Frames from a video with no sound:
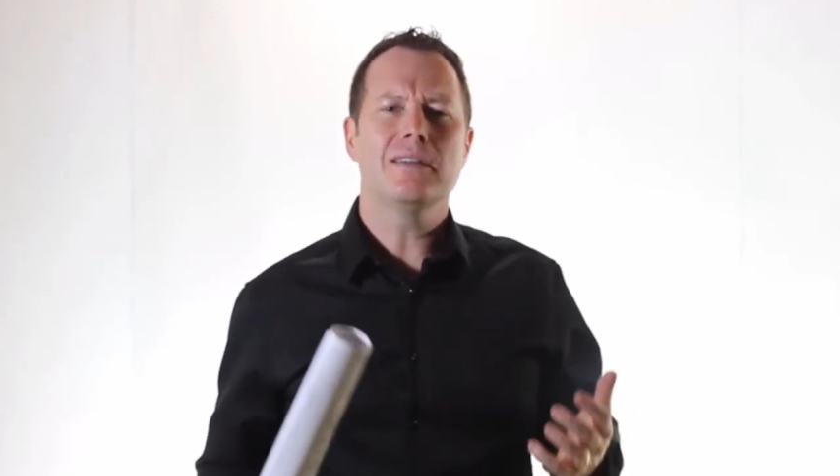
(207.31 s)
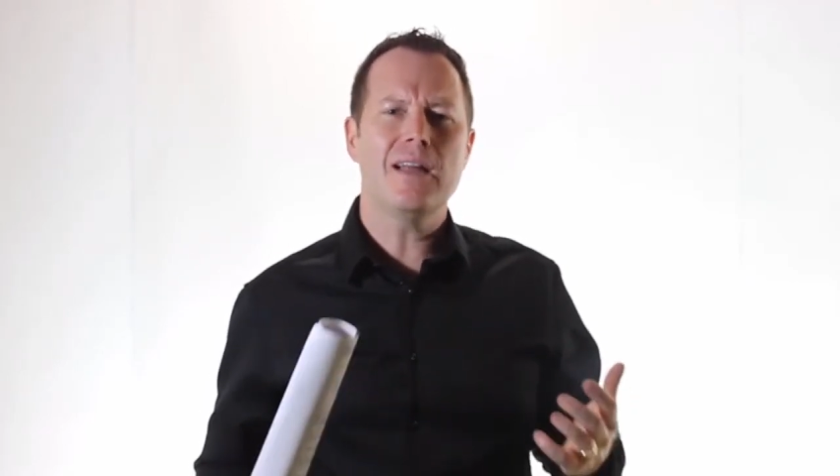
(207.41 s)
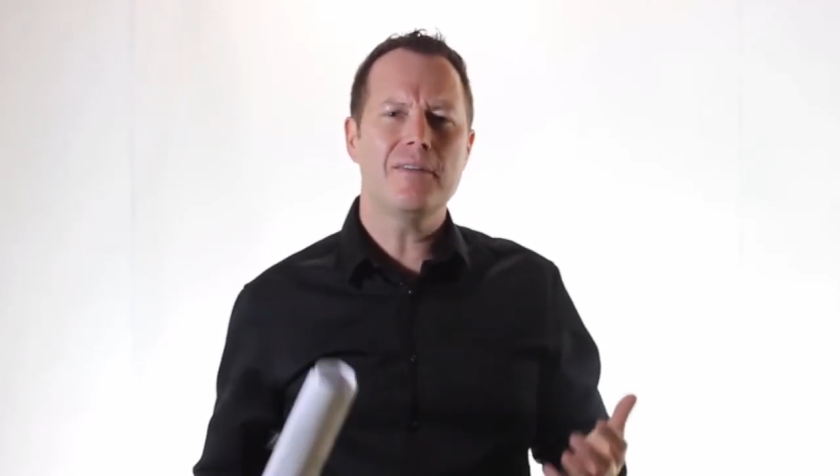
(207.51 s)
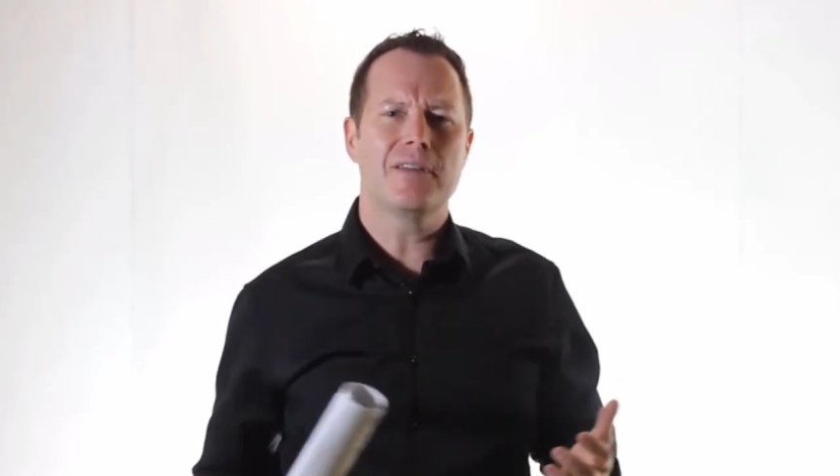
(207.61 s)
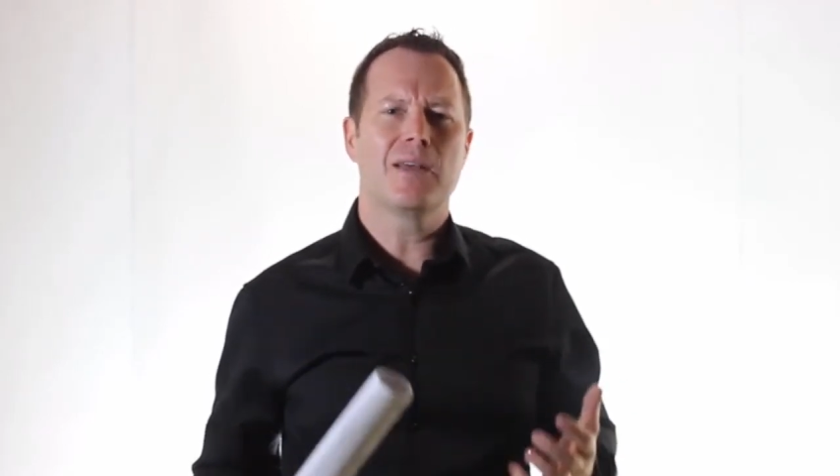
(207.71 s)

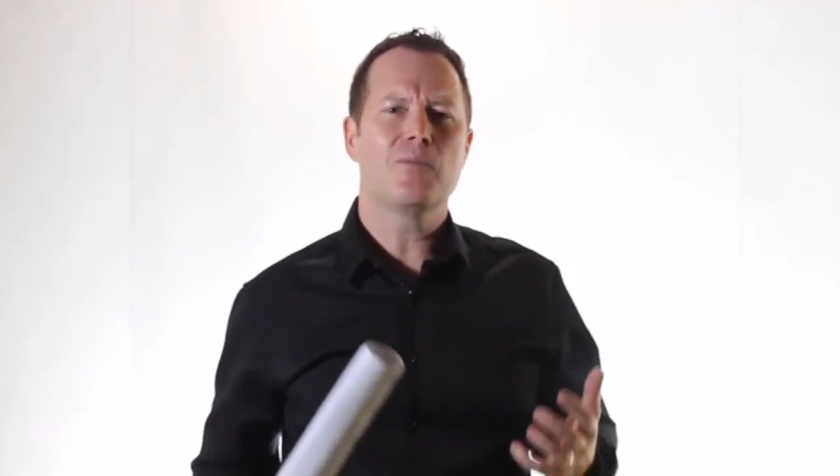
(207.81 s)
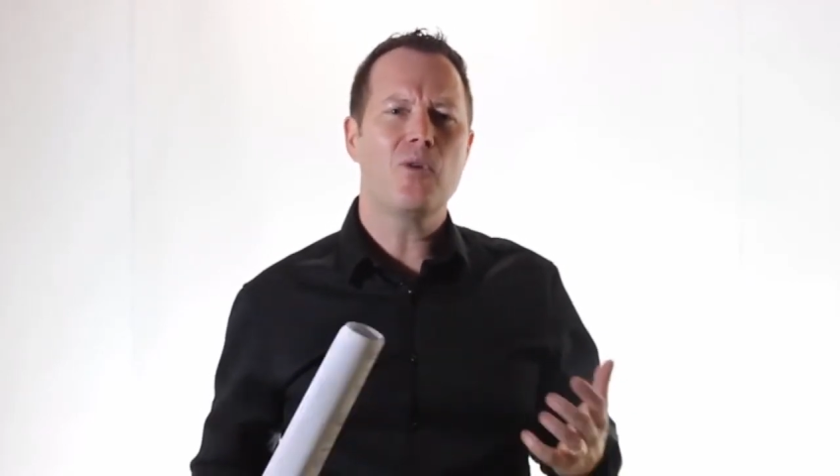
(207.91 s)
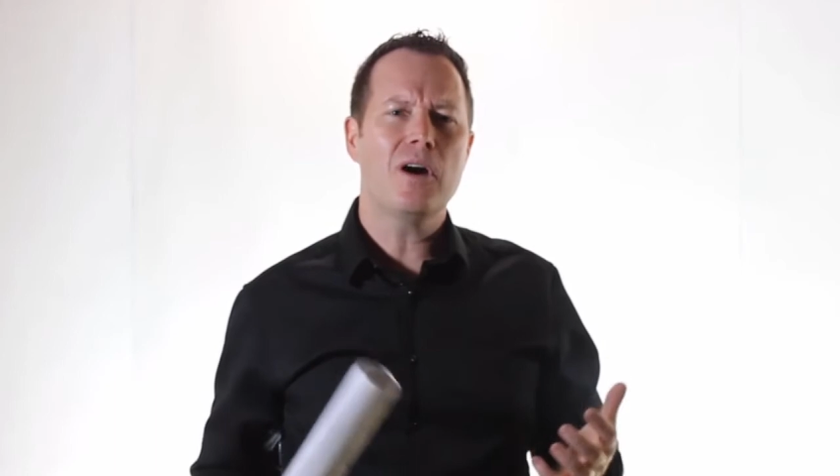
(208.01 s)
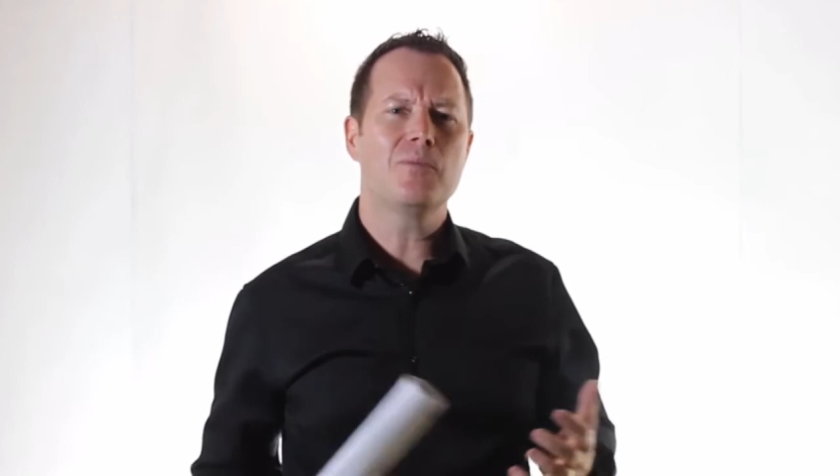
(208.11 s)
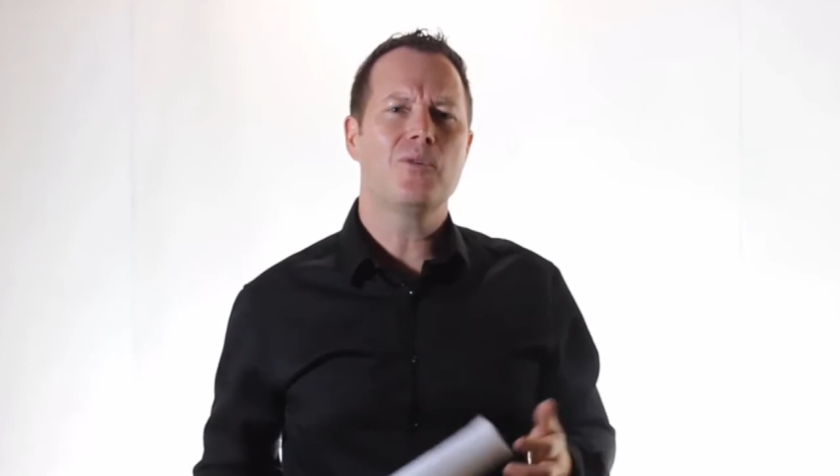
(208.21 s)
love it, and
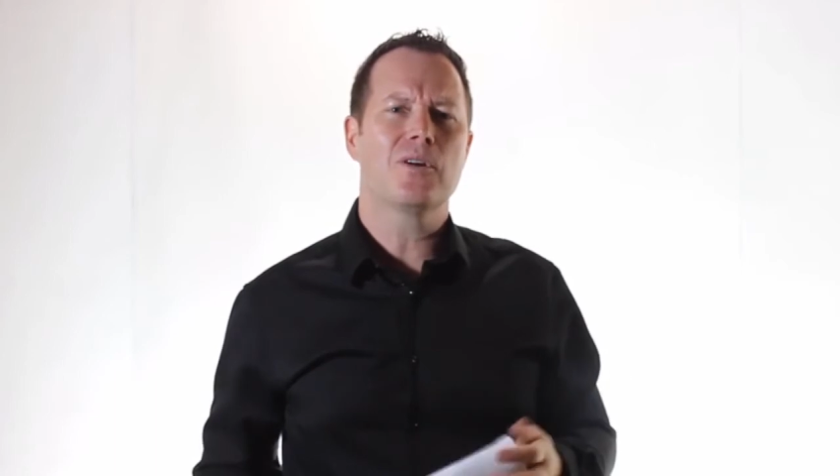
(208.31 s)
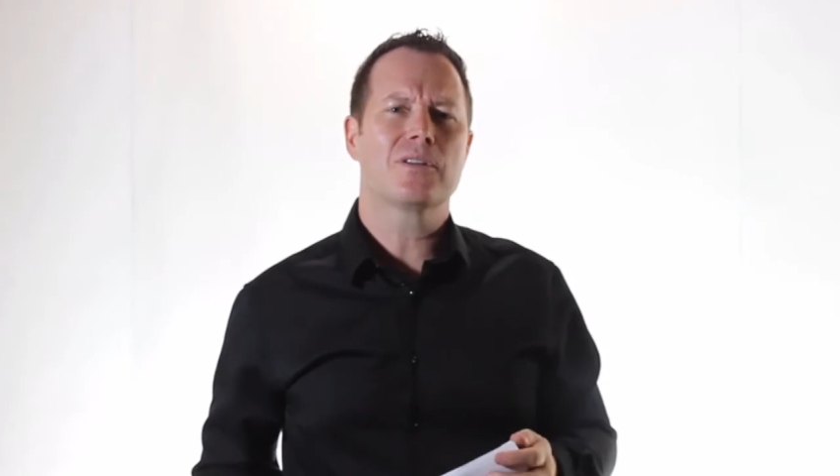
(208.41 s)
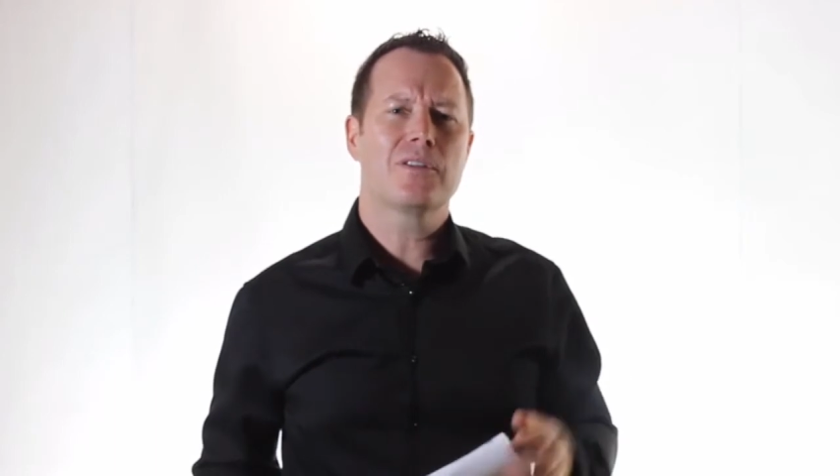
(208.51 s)
want more.